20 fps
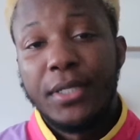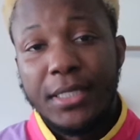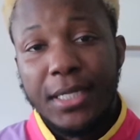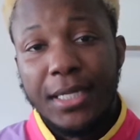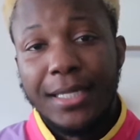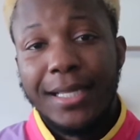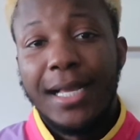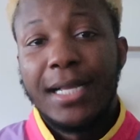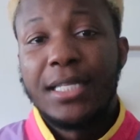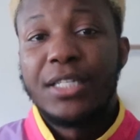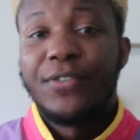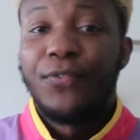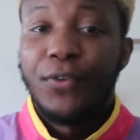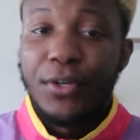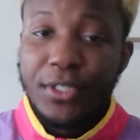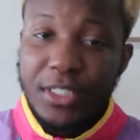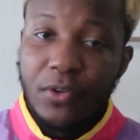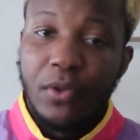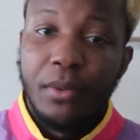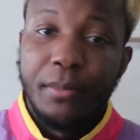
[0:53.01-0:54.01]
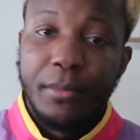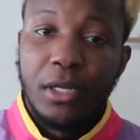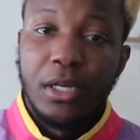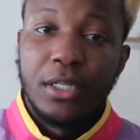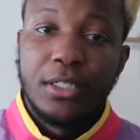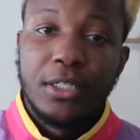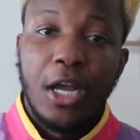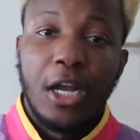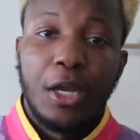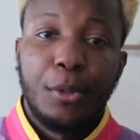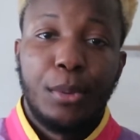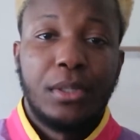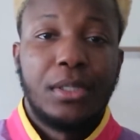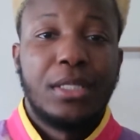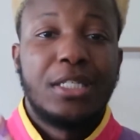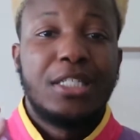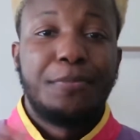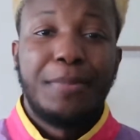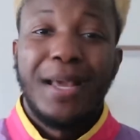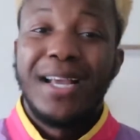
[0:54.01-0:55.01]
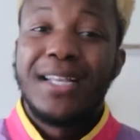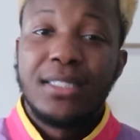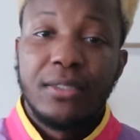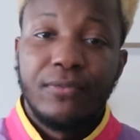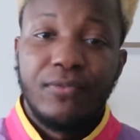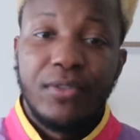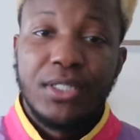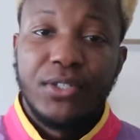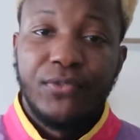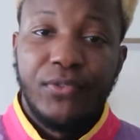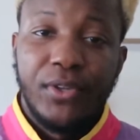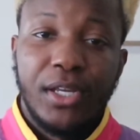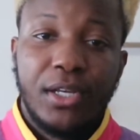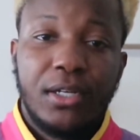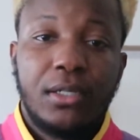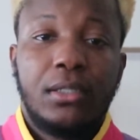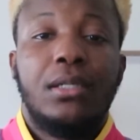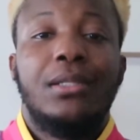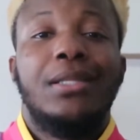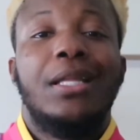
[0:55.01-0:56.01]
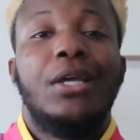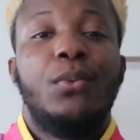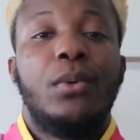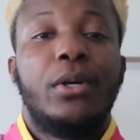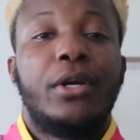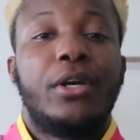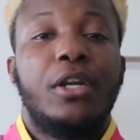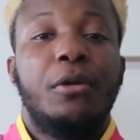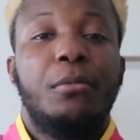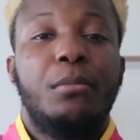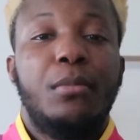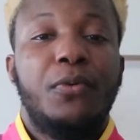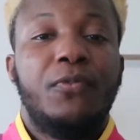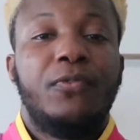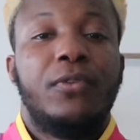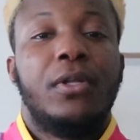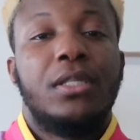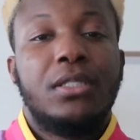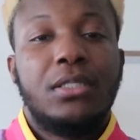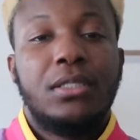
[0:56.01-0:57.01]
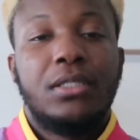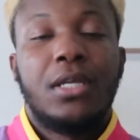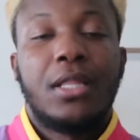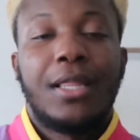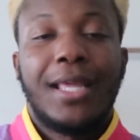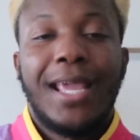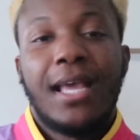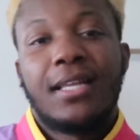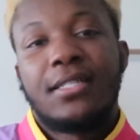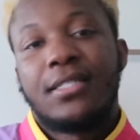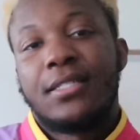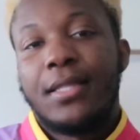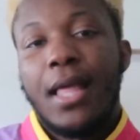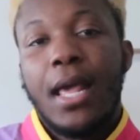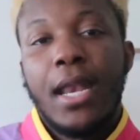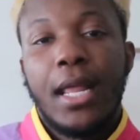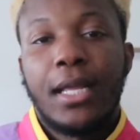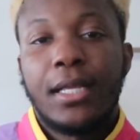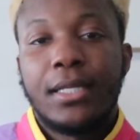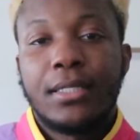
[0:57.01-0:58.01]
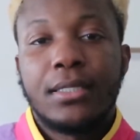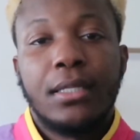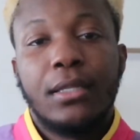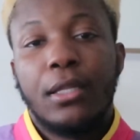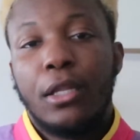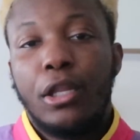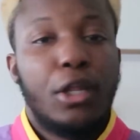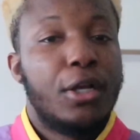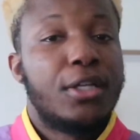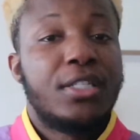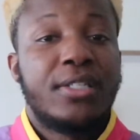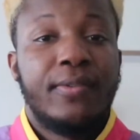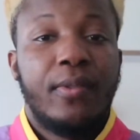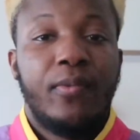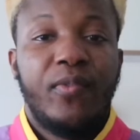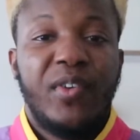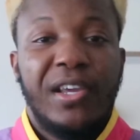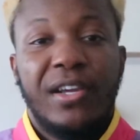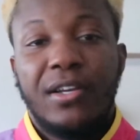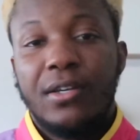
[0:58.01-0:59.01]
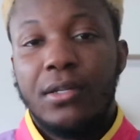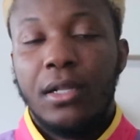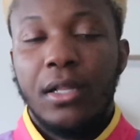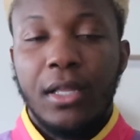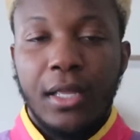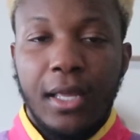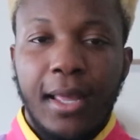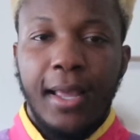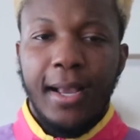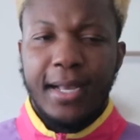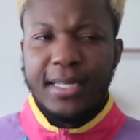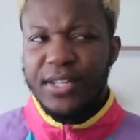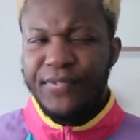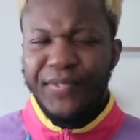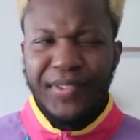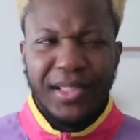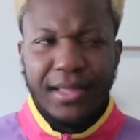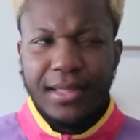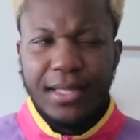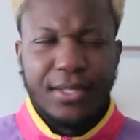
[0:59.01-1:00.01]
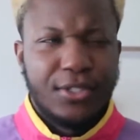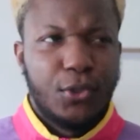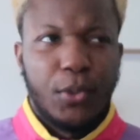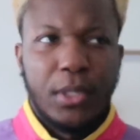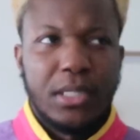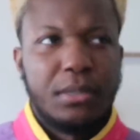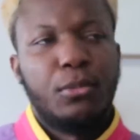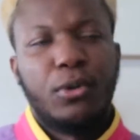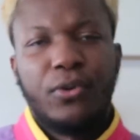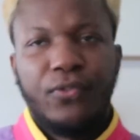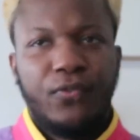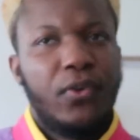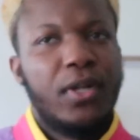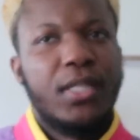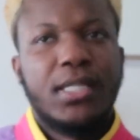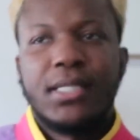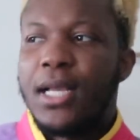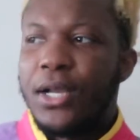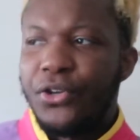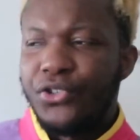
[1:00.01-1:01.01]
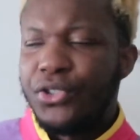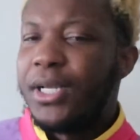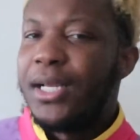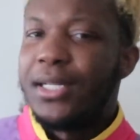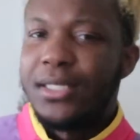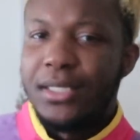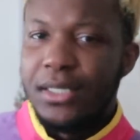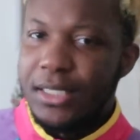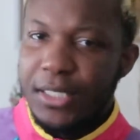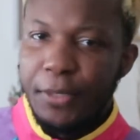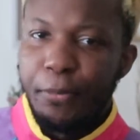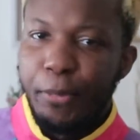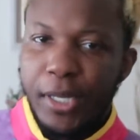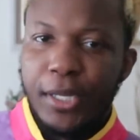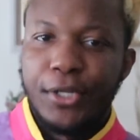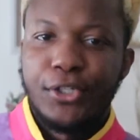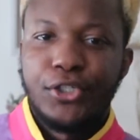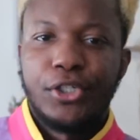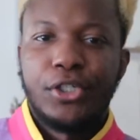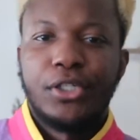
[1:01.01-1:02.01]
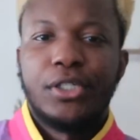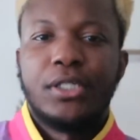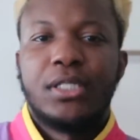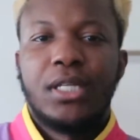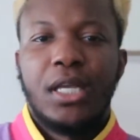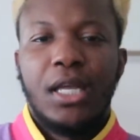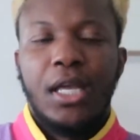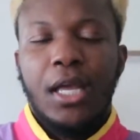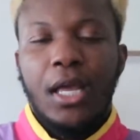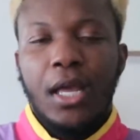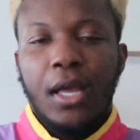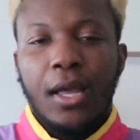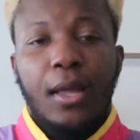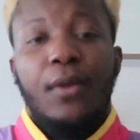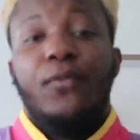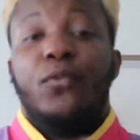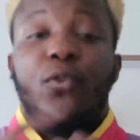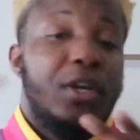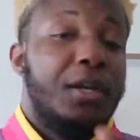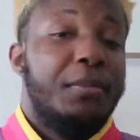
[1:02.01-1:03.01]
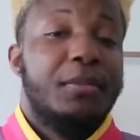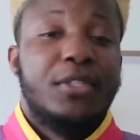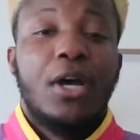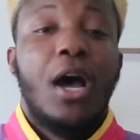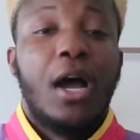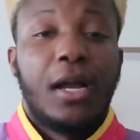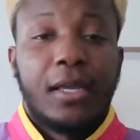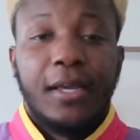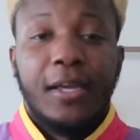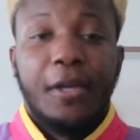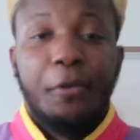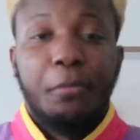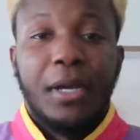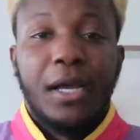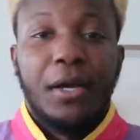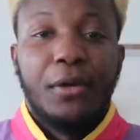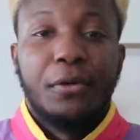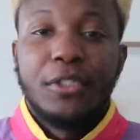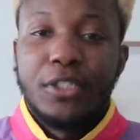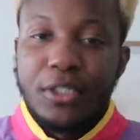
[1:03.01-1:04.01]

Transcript: TLX, first of all, I'm going to talk about the specs of this vehicle, and then we're going to move on to the aesthetics and the looks of the vehicle, because I feel like that's always more fun to actually get to see pictures of what I'm talking about.